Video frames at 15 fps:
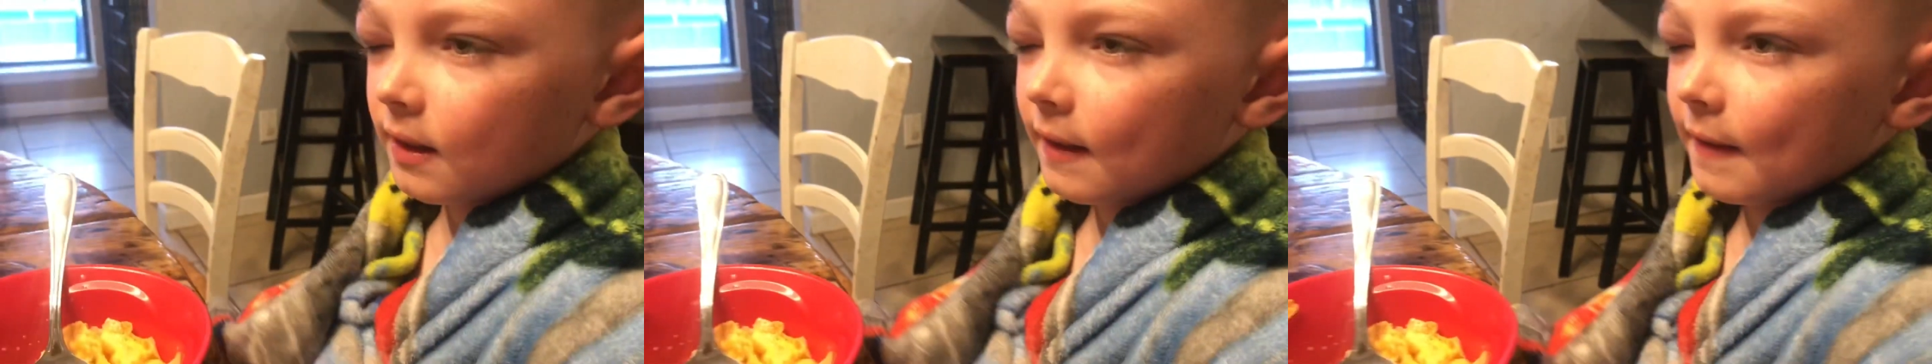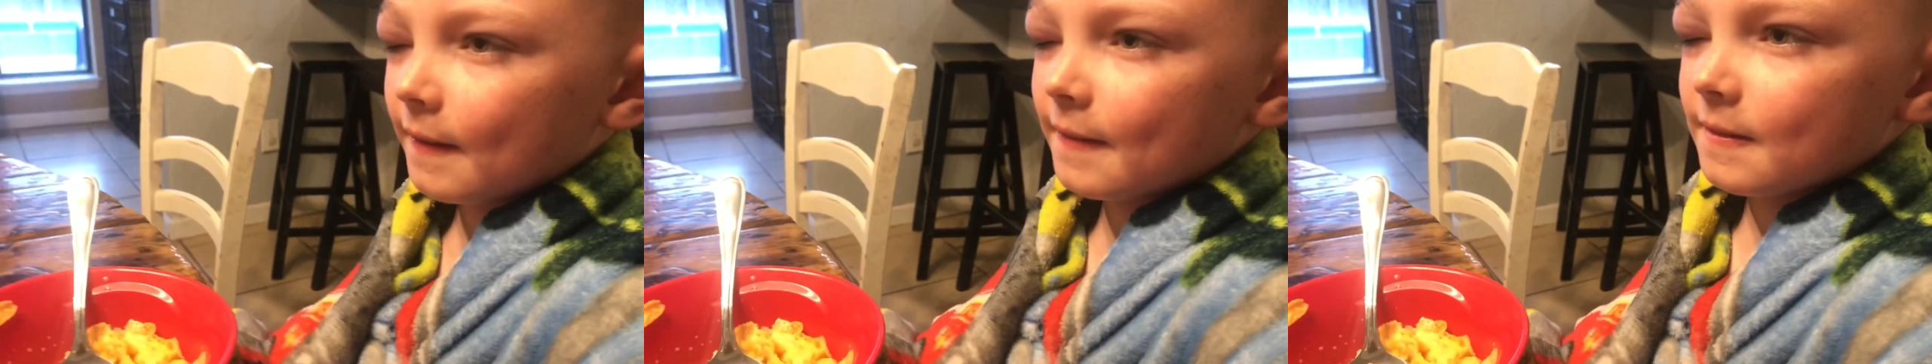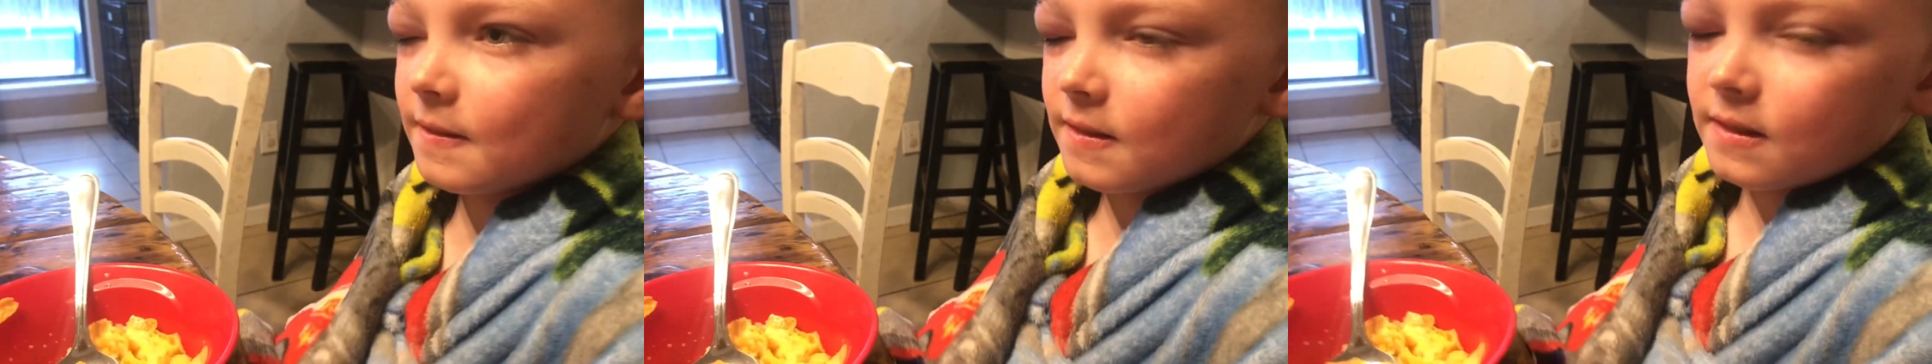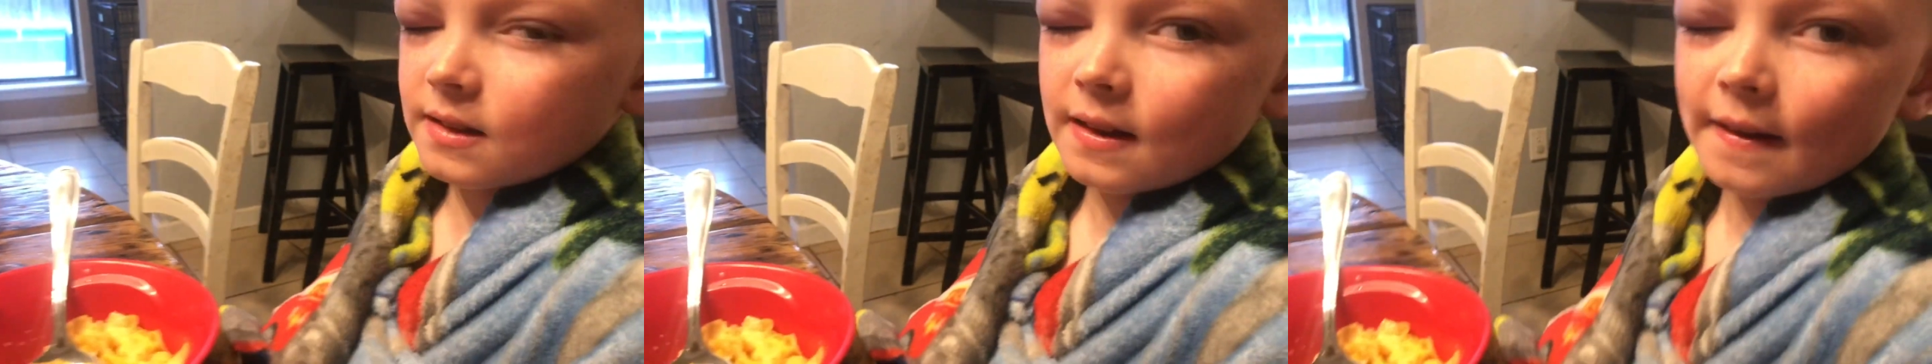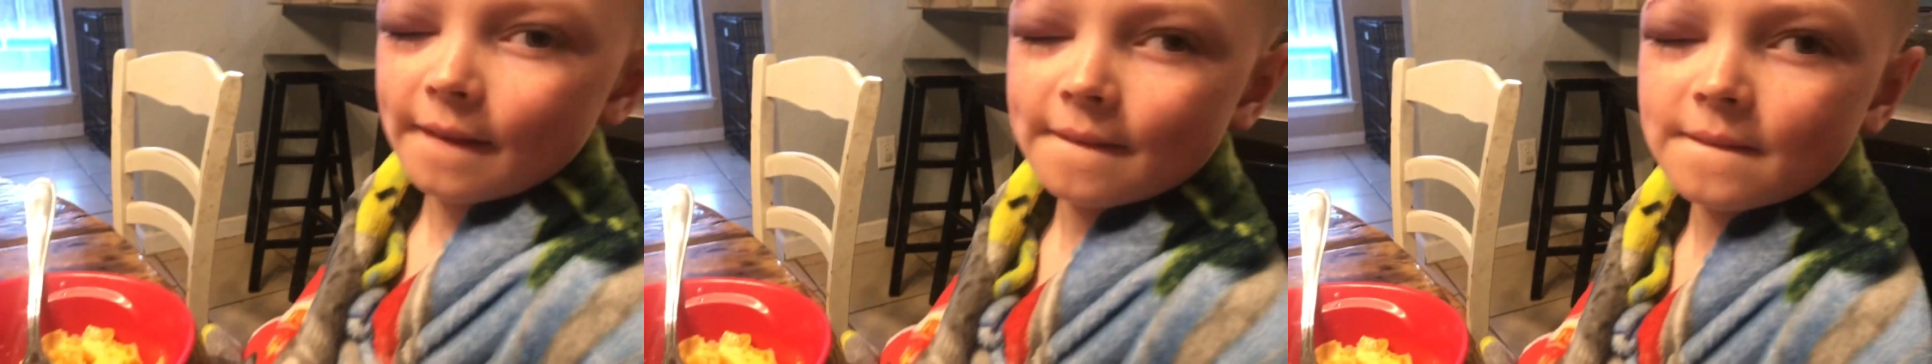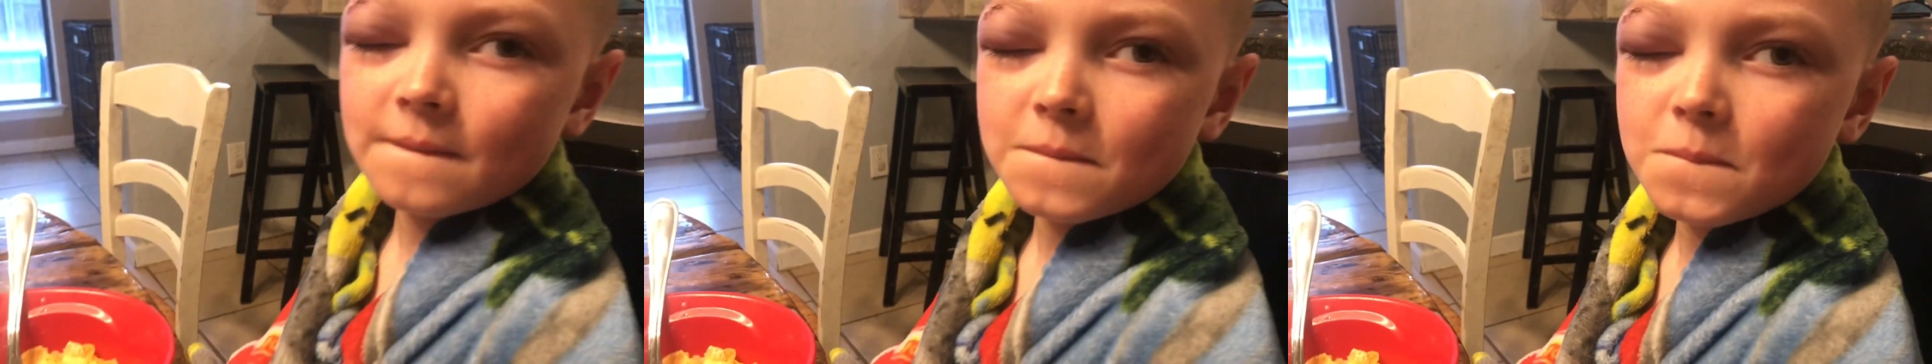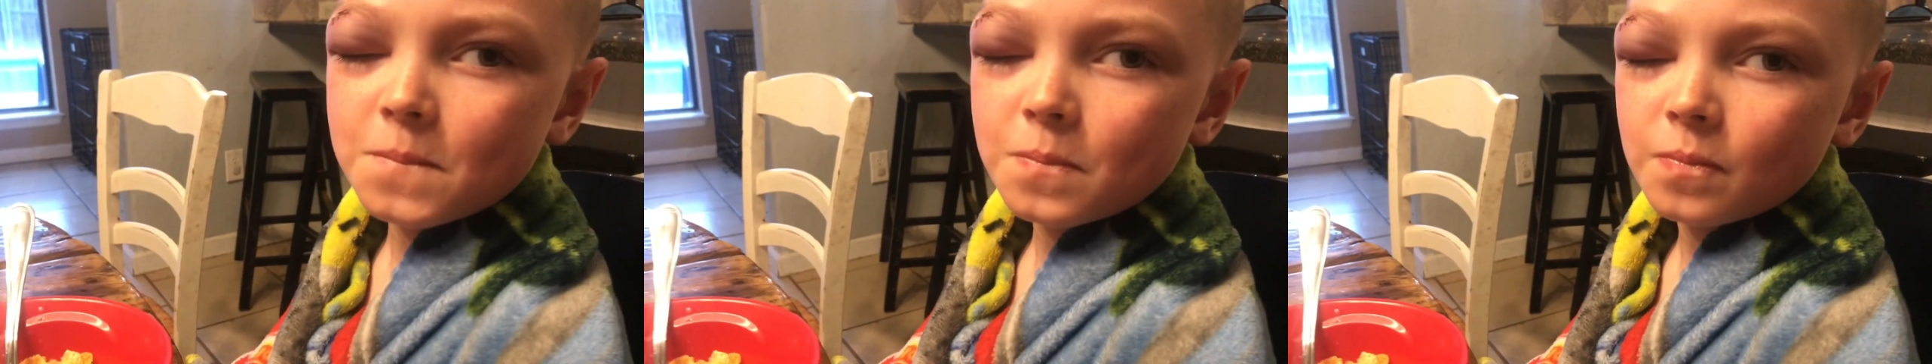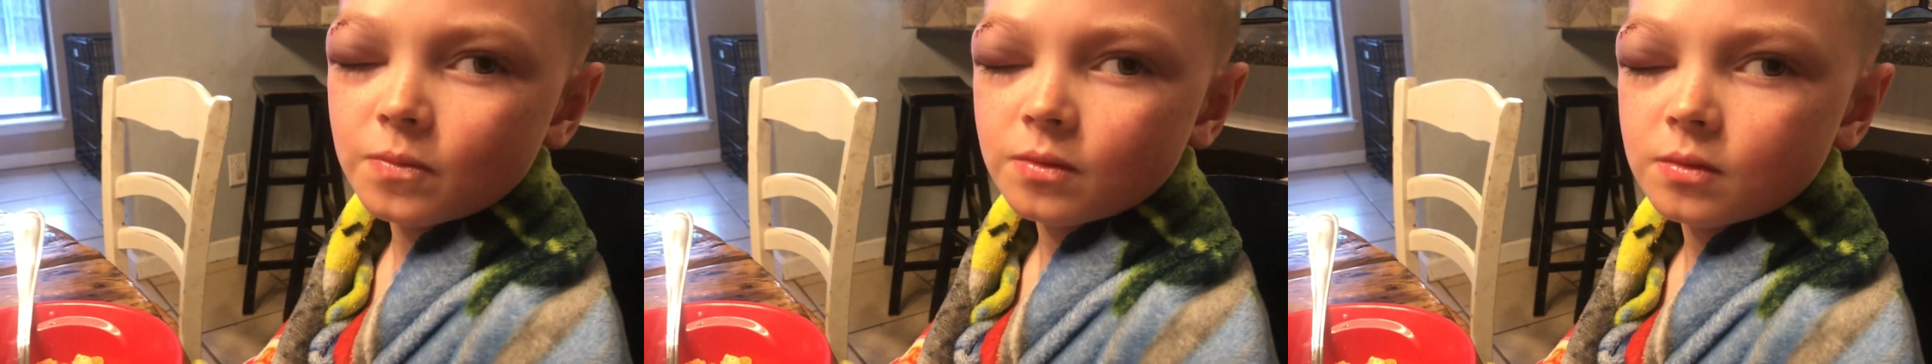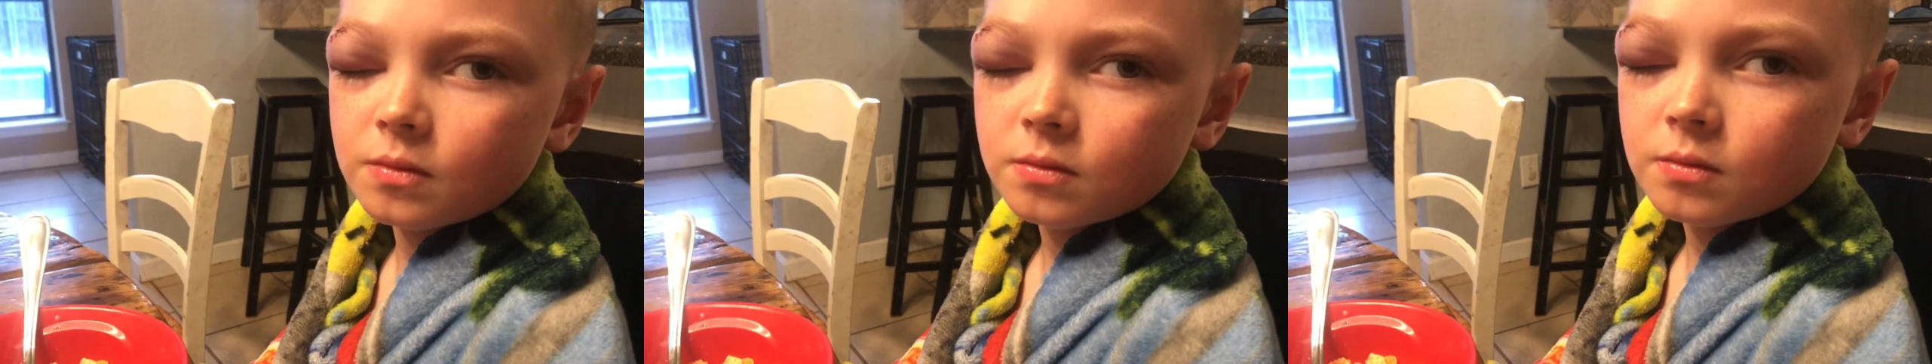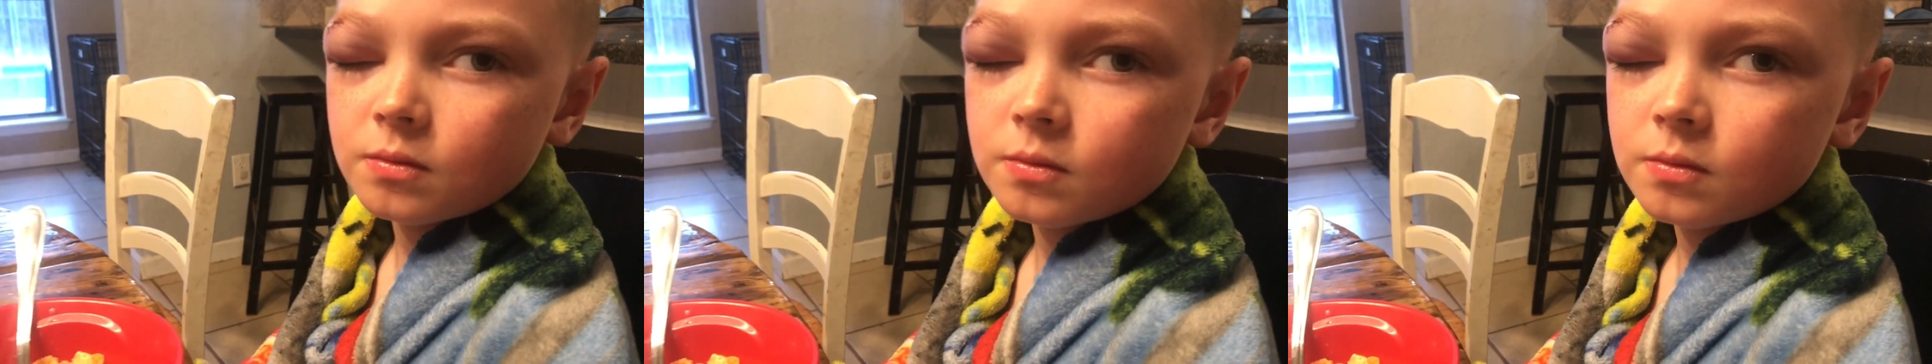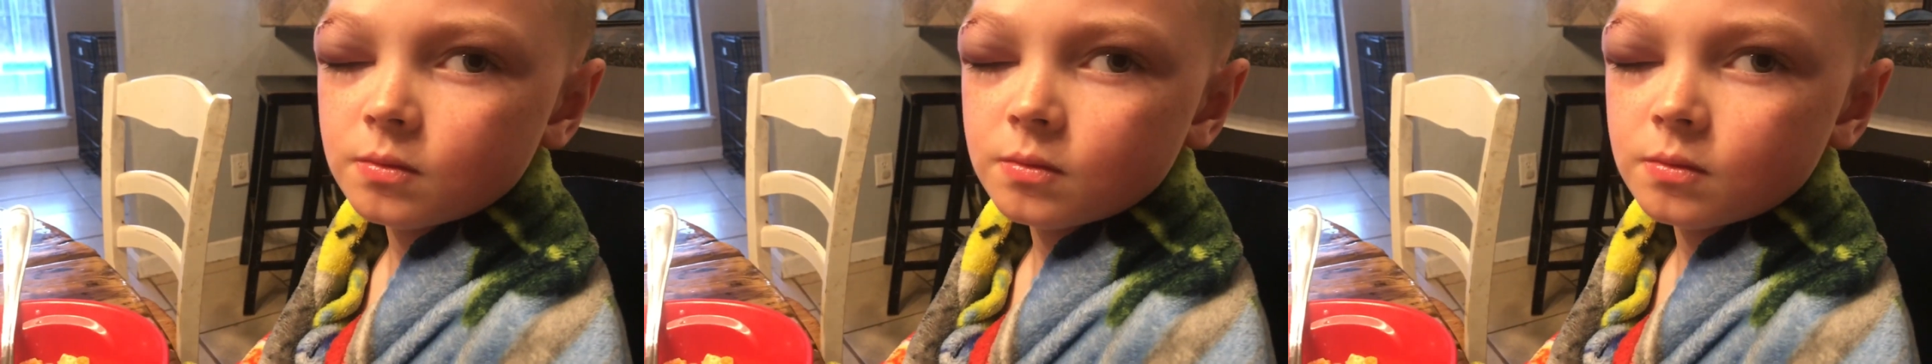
Here's all kinds of money today.